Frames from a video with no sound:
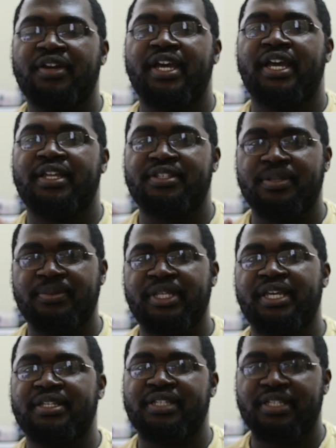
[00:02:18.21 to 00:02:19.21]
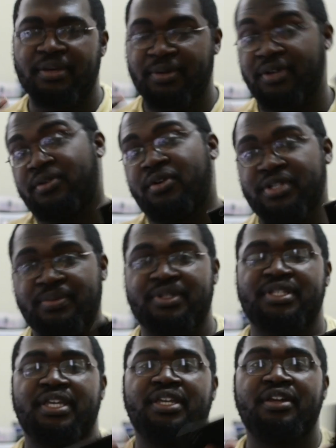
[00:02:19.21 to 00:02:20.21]
and some things that I'm gonna
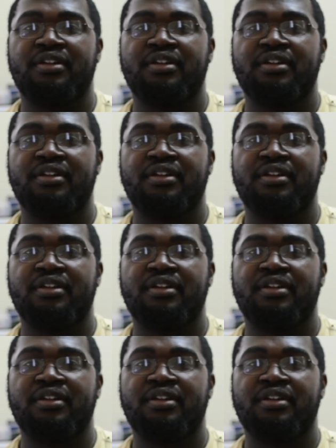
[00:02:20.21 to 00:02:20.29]
say here